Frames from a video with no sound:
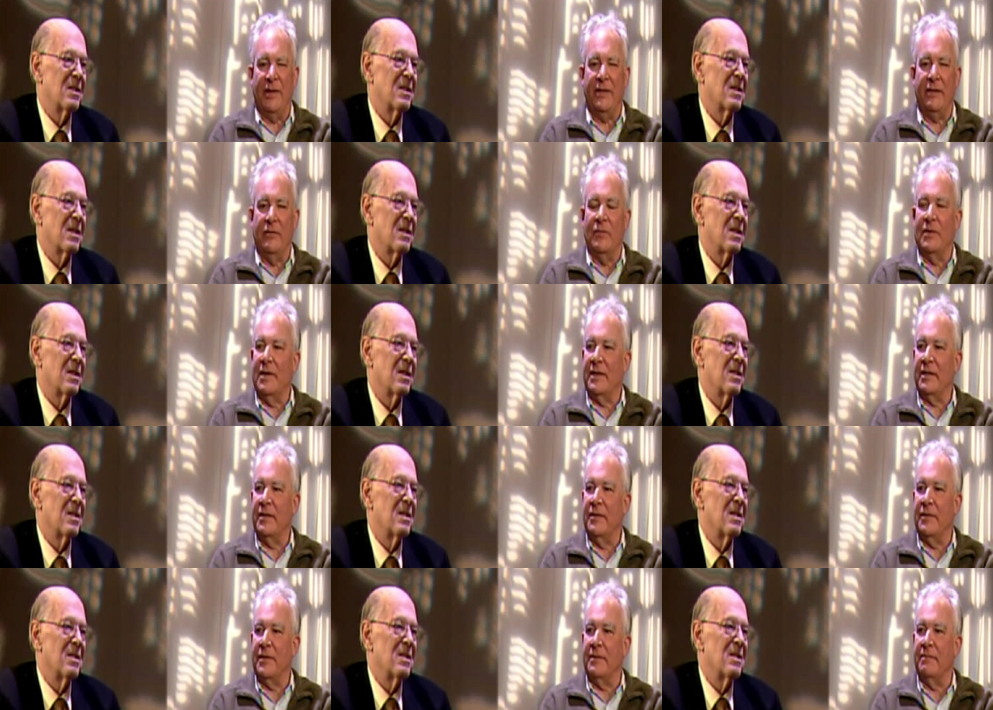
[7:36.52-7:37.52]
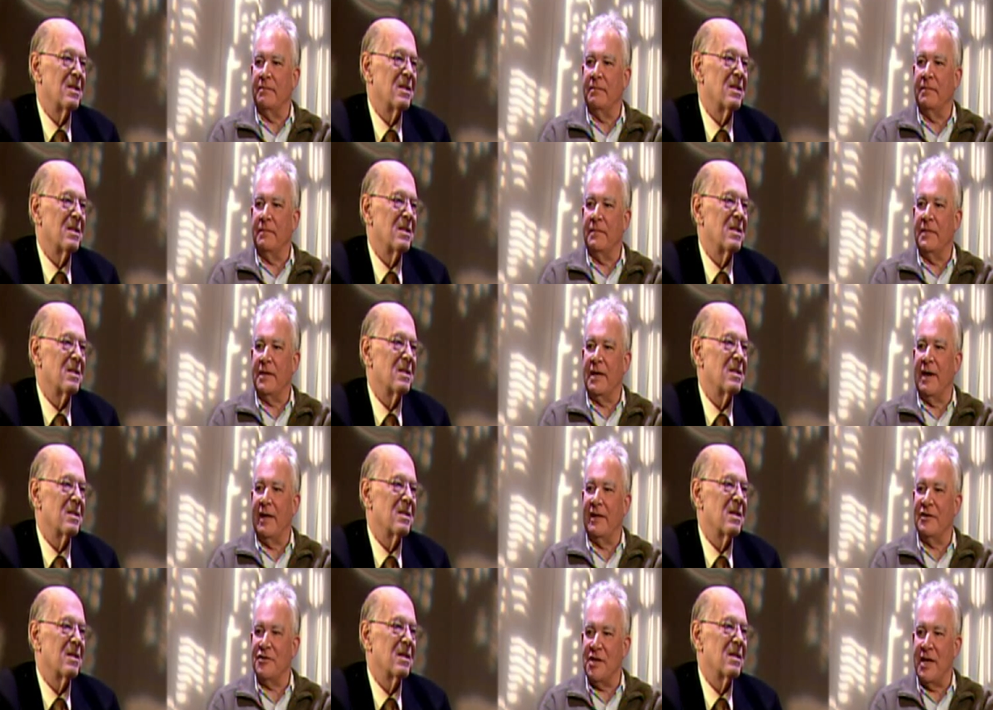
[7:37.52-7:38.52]
Speaker 1: really didn't want to go to
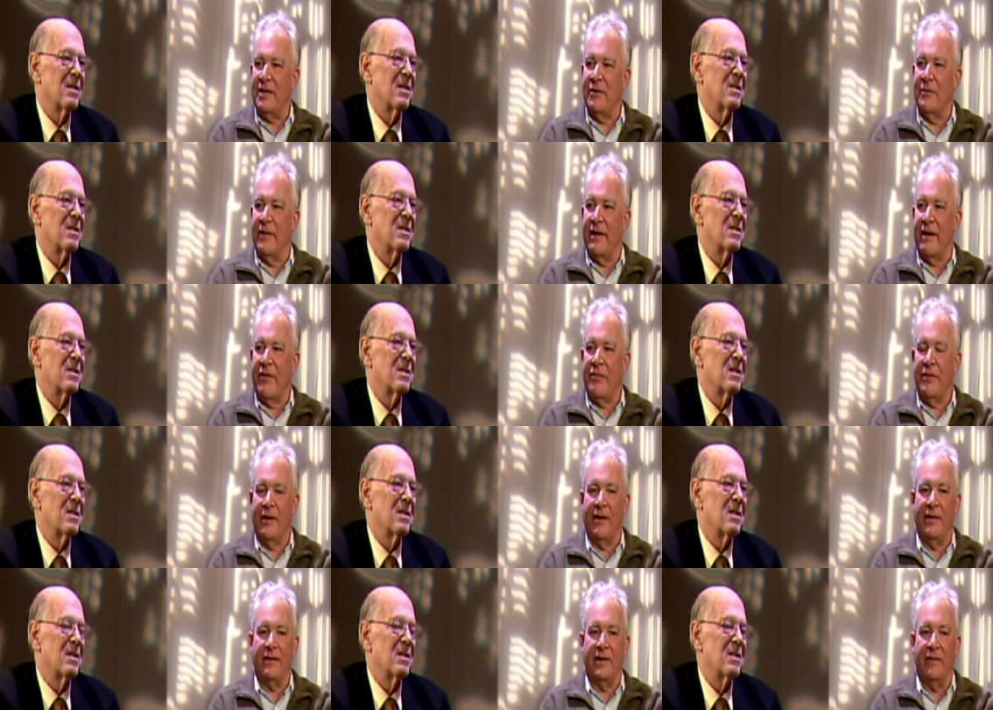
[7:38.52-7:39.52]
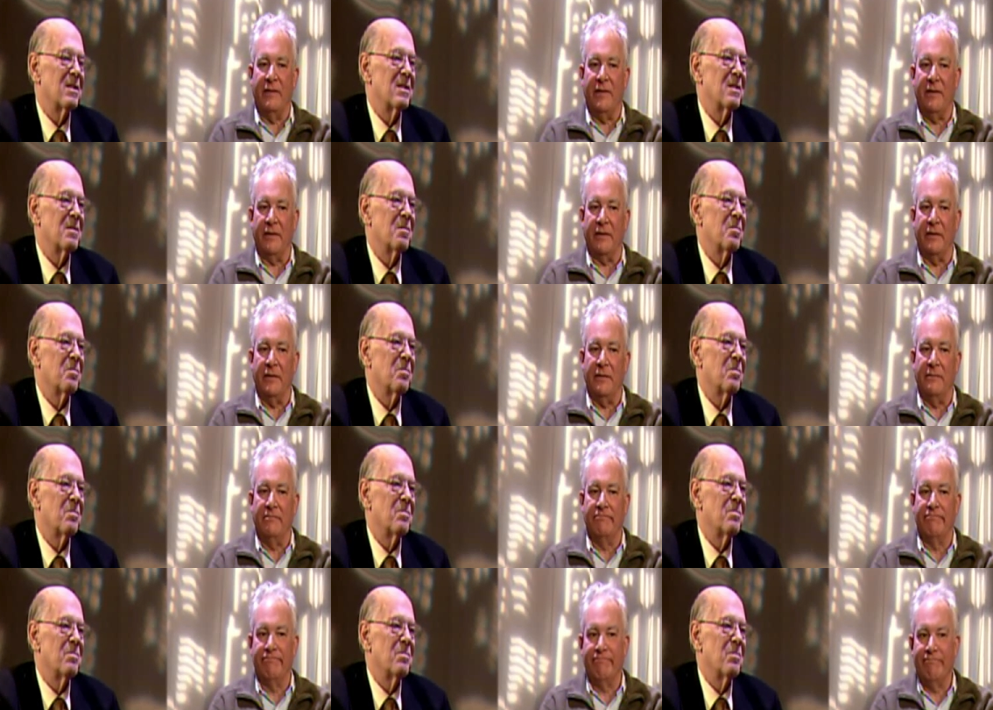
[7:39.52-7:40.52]
college anyway. I thought I'd given it a good,
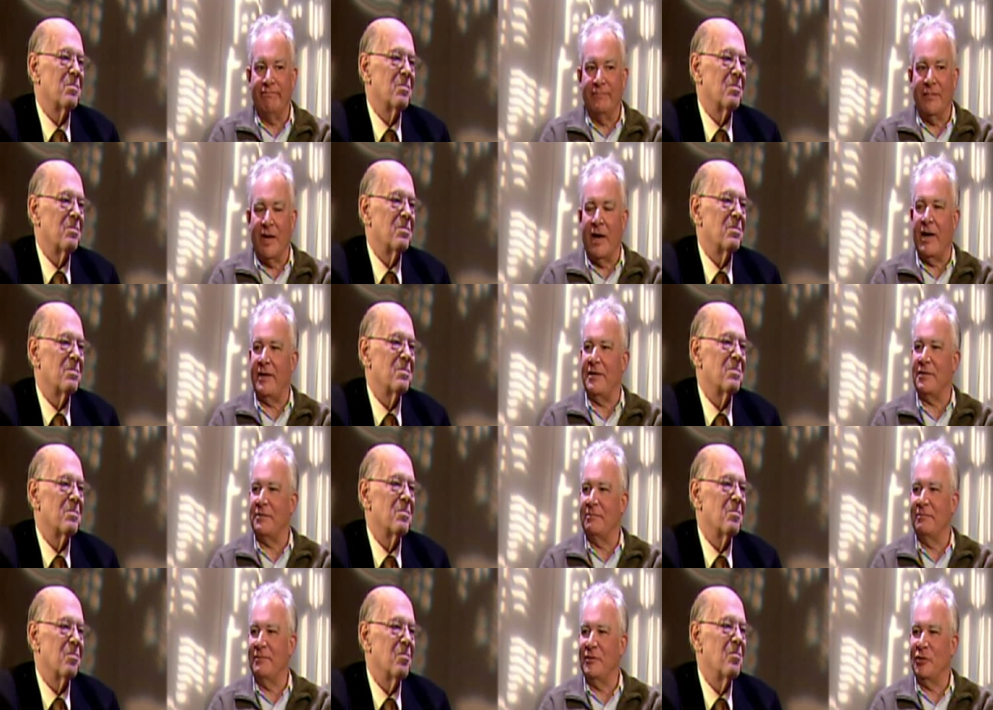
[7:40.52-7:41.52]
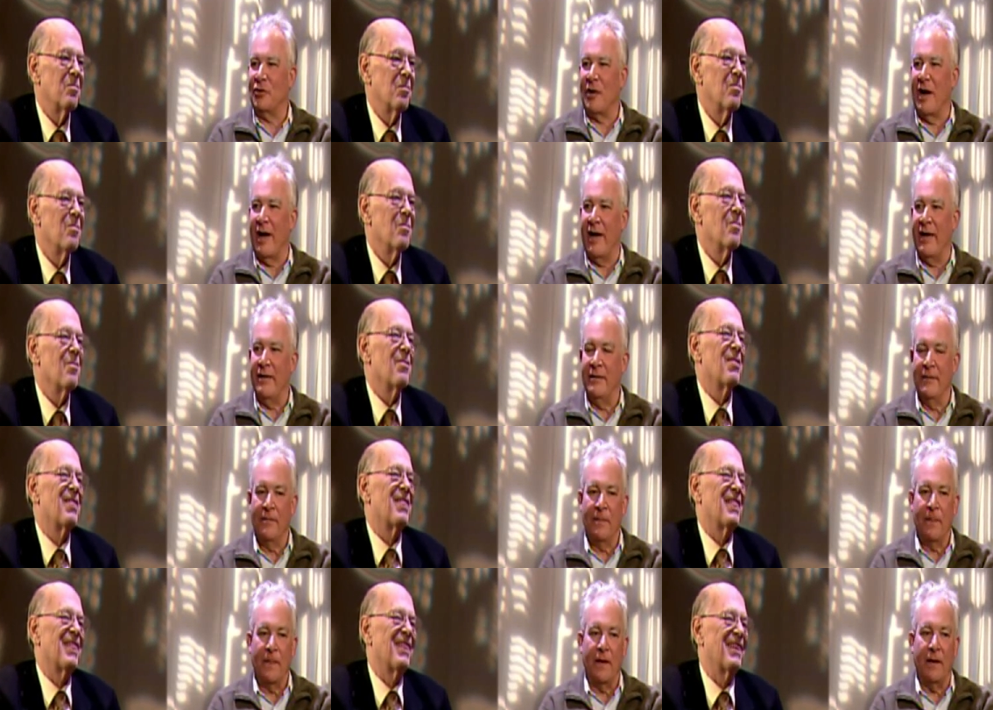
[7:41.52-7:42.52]
honest try.
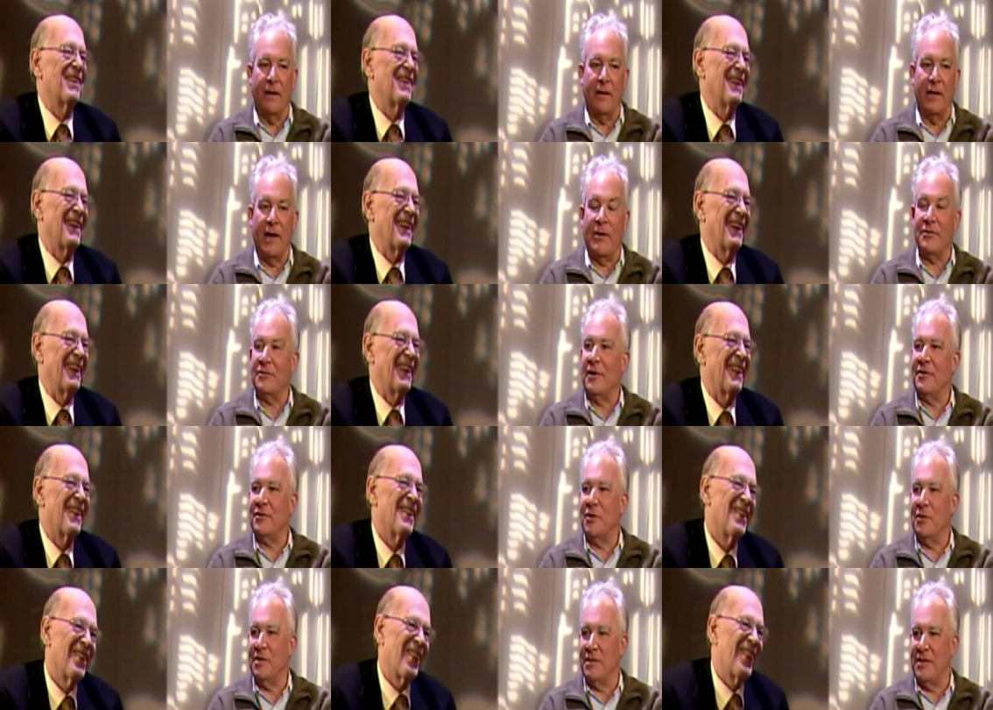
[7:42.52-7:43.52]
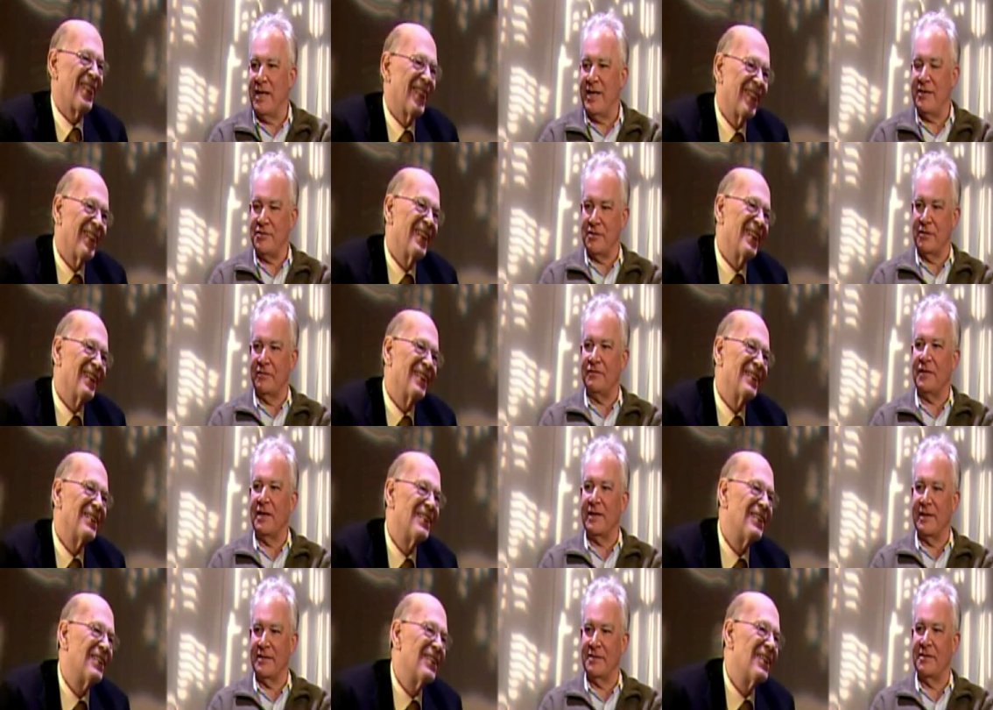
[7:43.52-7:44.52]
Uh, I was also in danger of
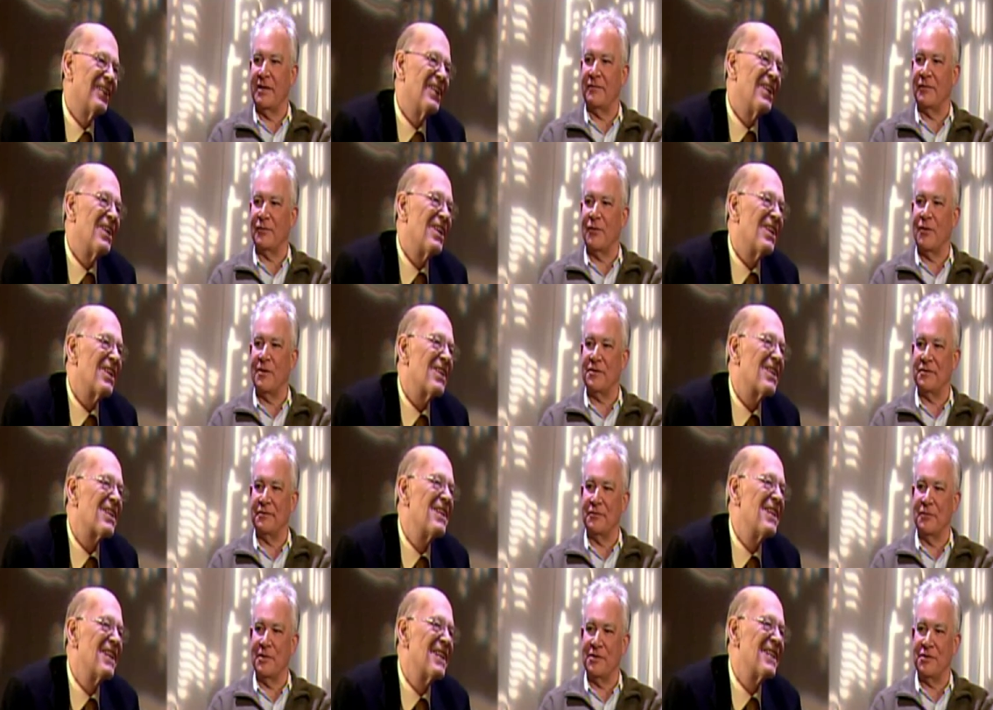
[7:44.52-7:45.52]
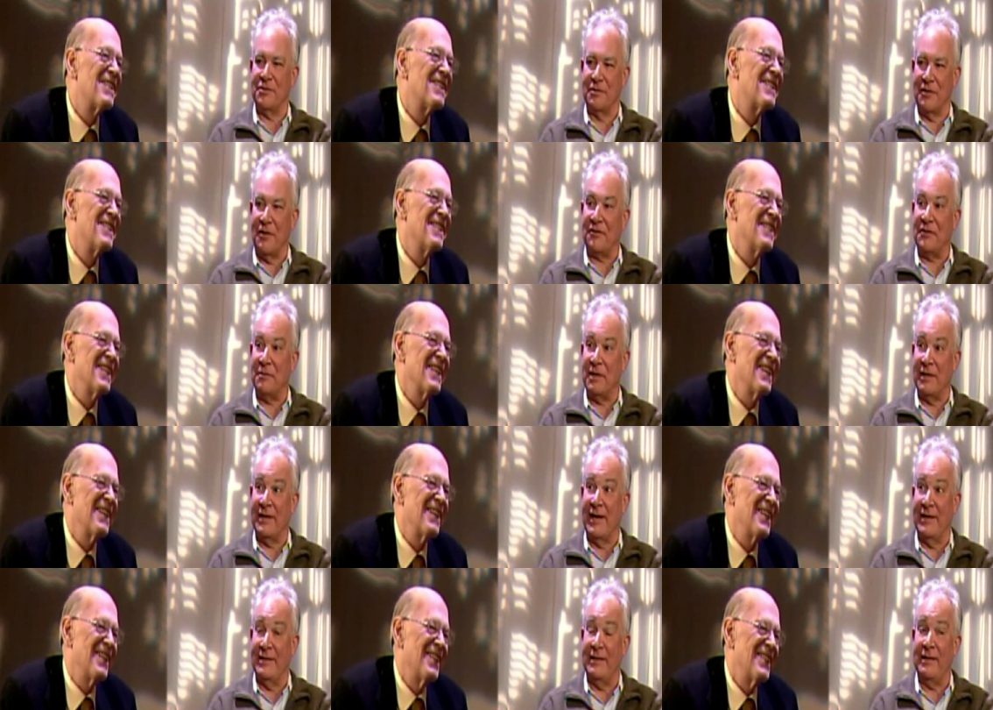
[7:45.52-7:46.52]
flunking several courses, which
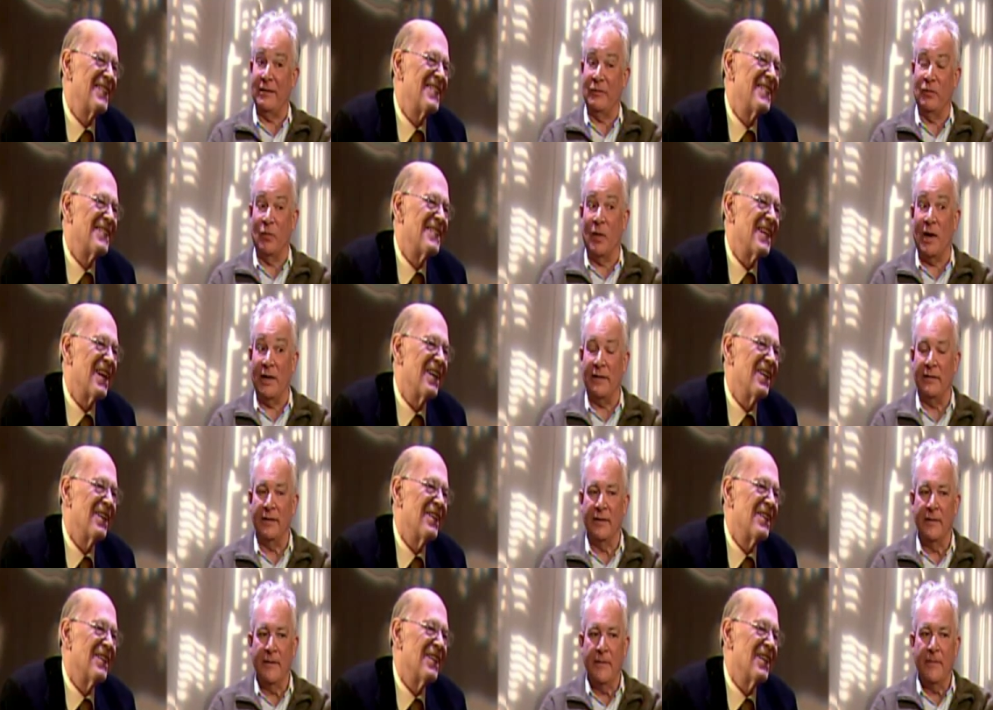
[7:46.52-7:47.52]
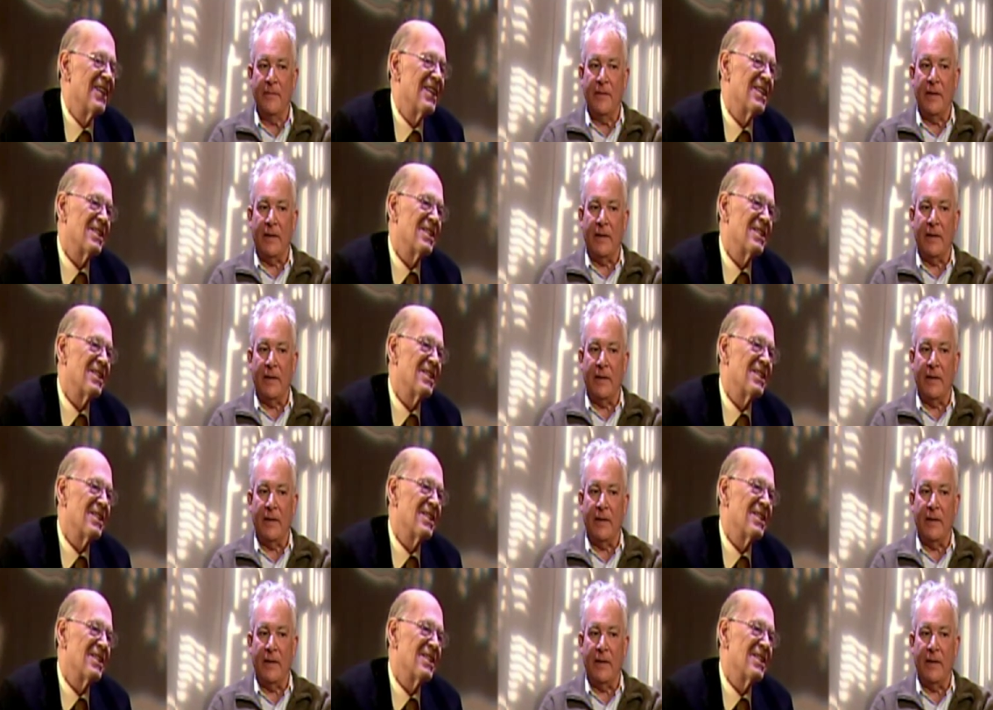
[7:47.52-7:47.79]
ultimately I did one, yeah.